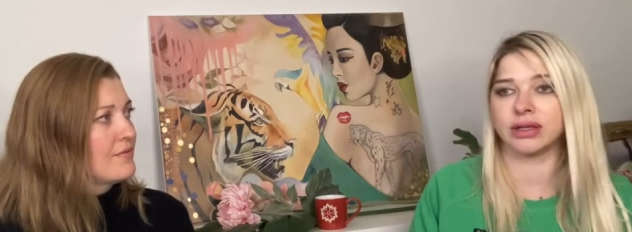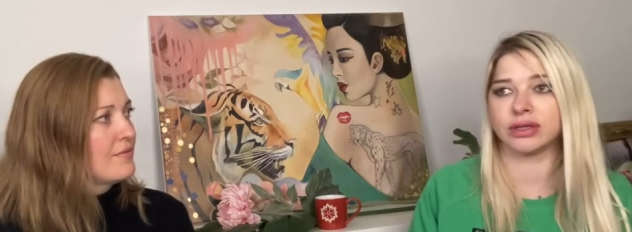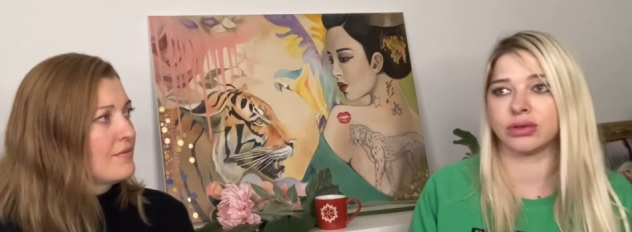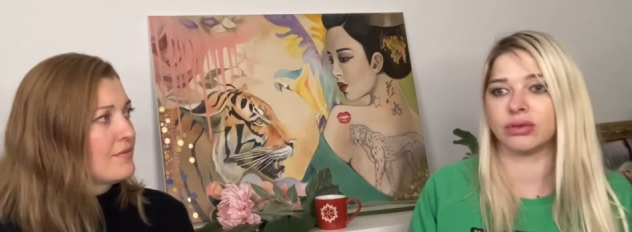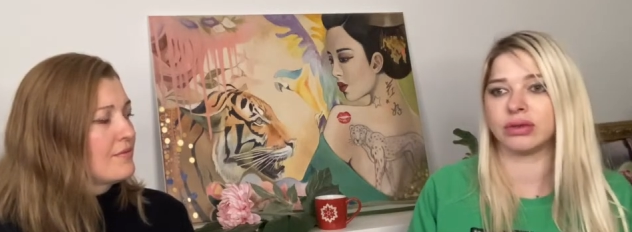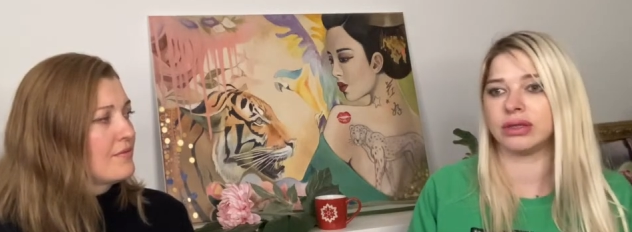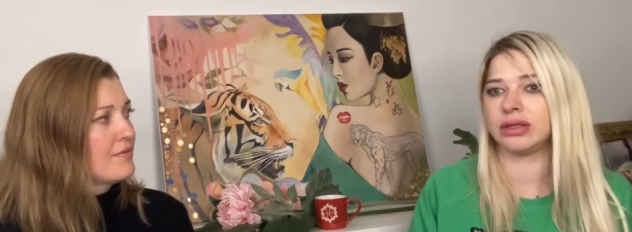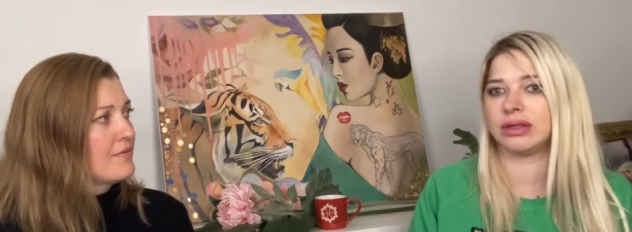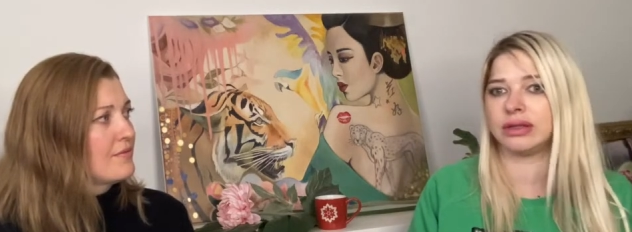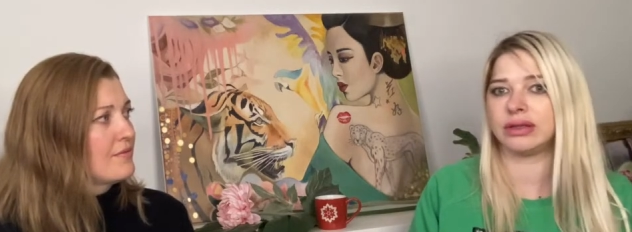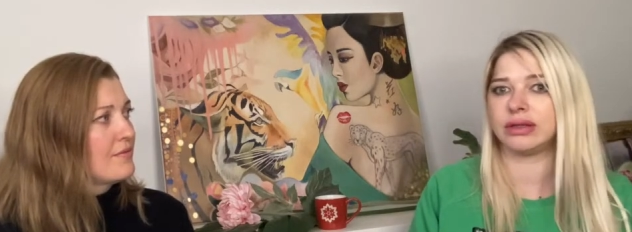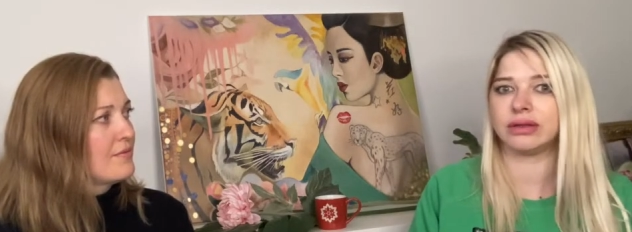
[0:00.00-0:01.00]
Speaker 1: So
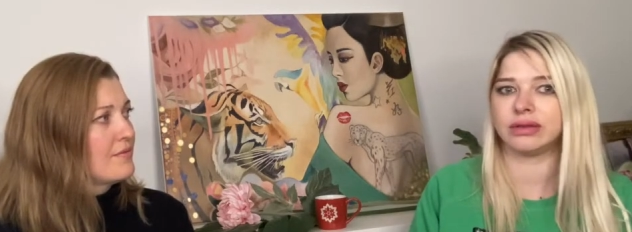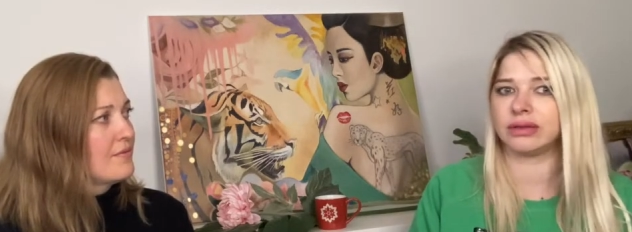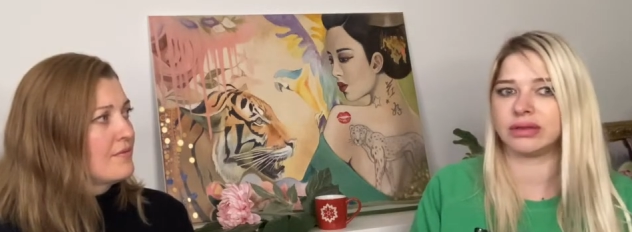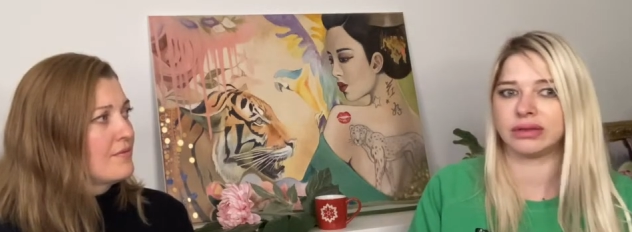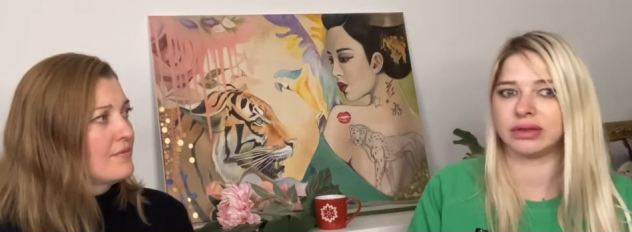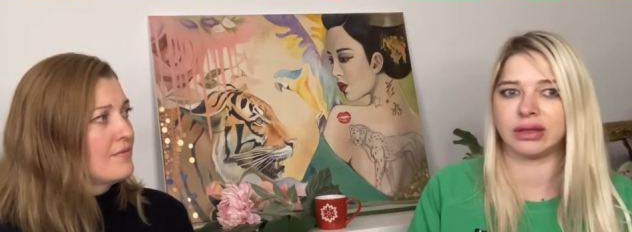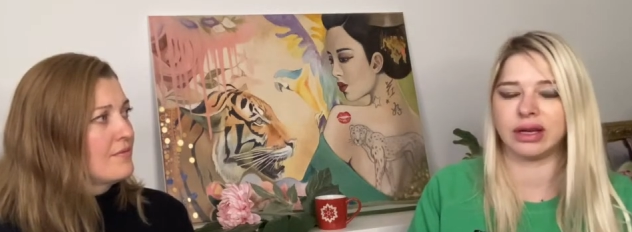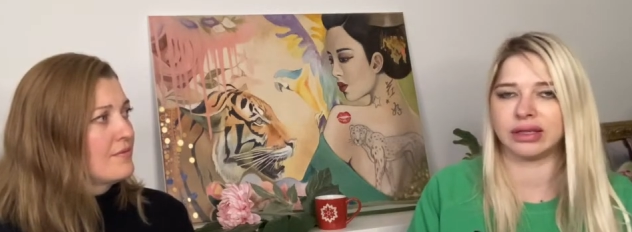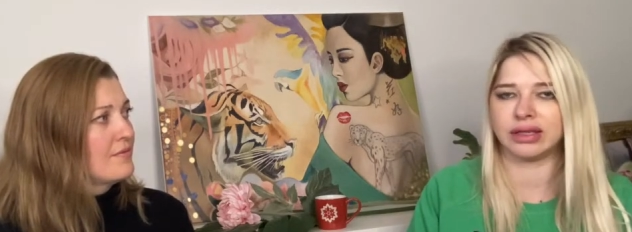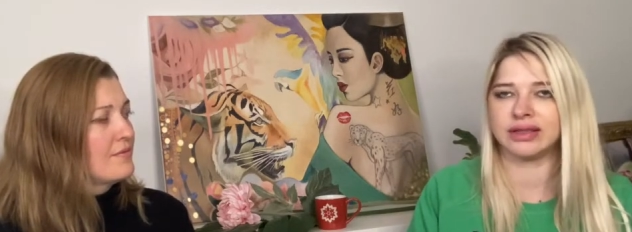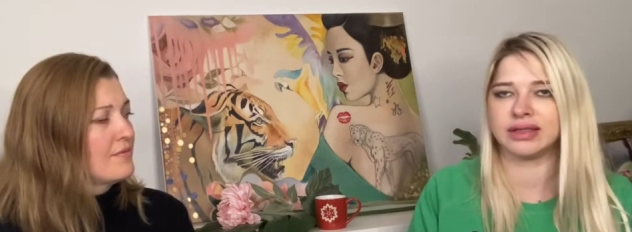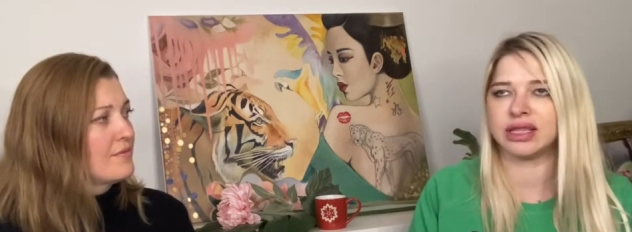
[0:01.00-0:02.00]
I, I
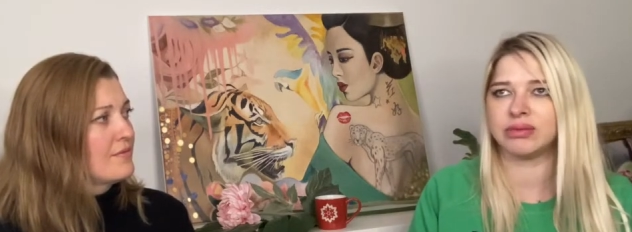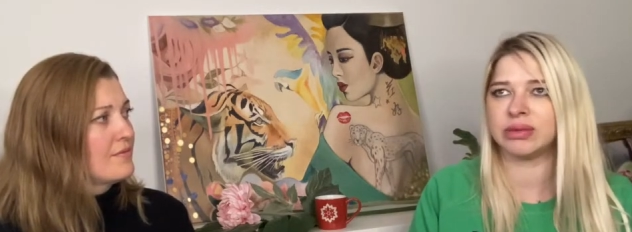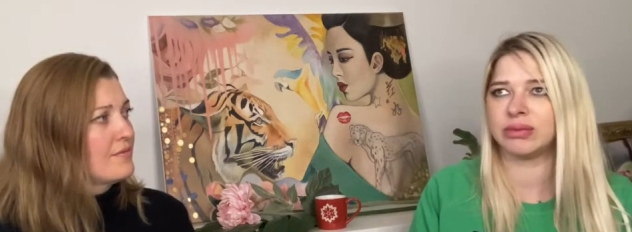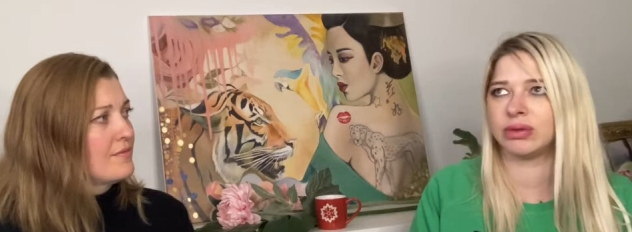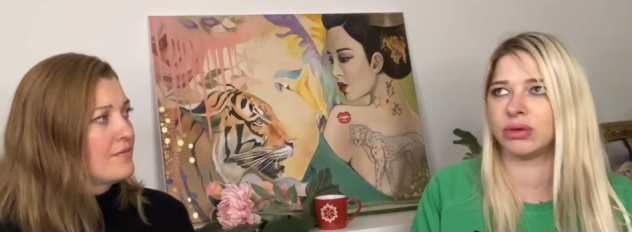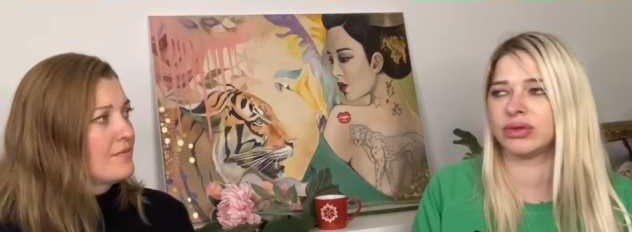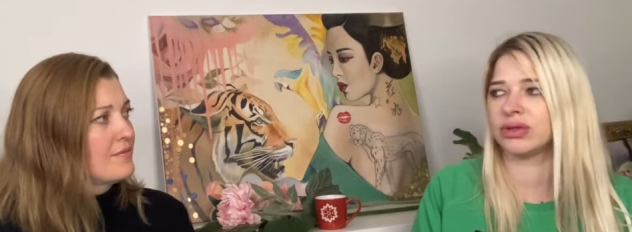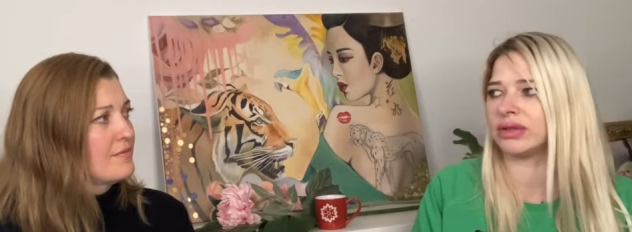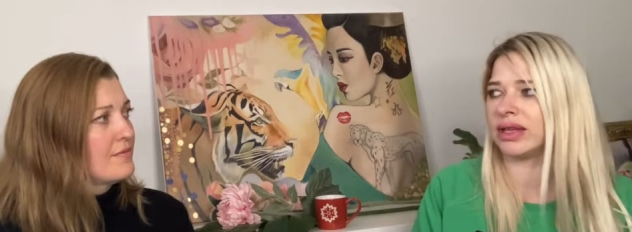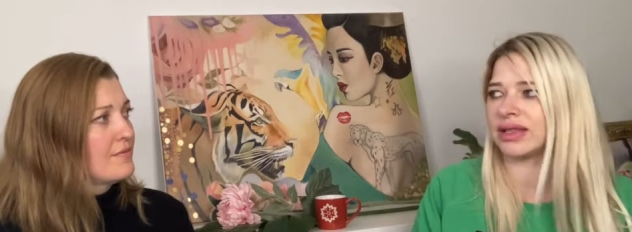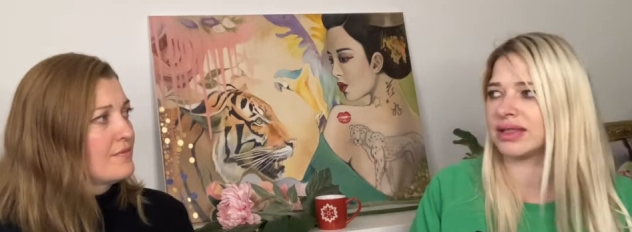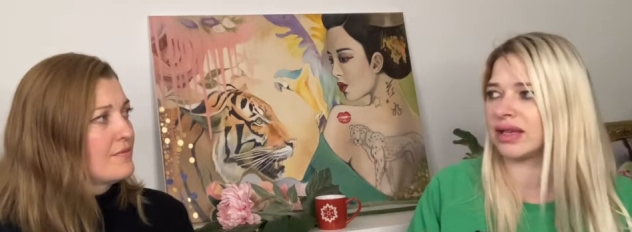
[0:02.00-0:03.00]
can say maybe also
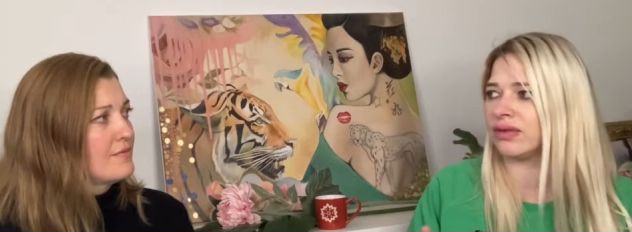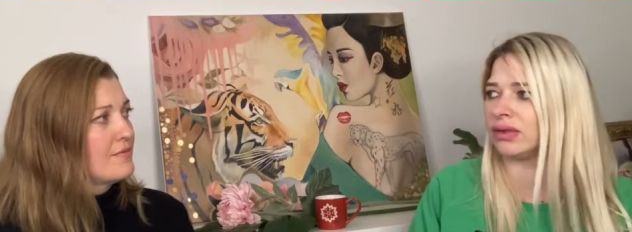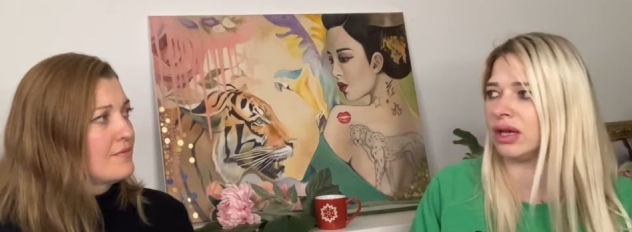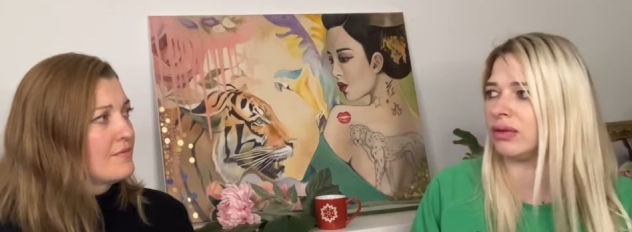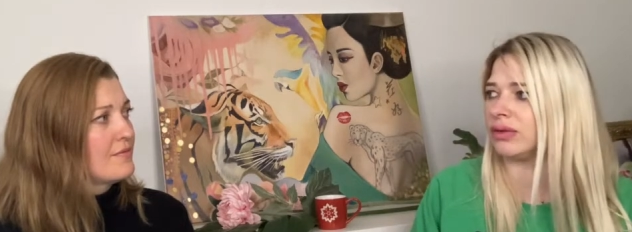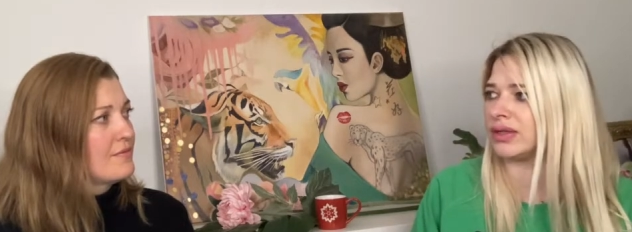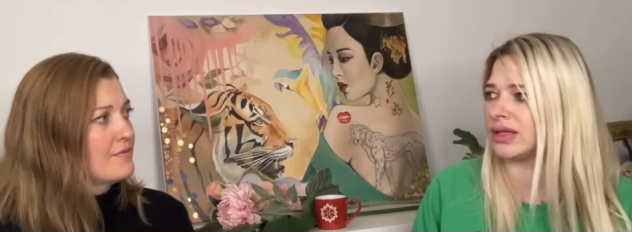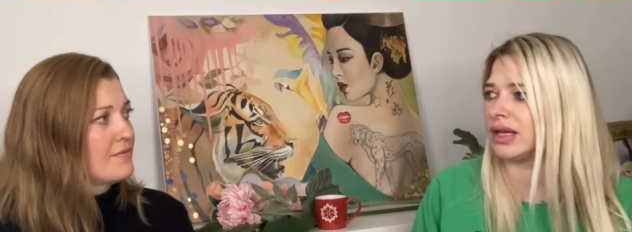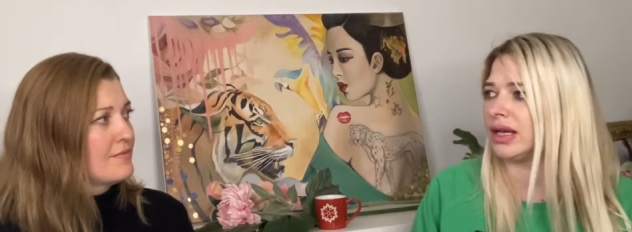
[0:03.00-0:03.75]
like seven hours.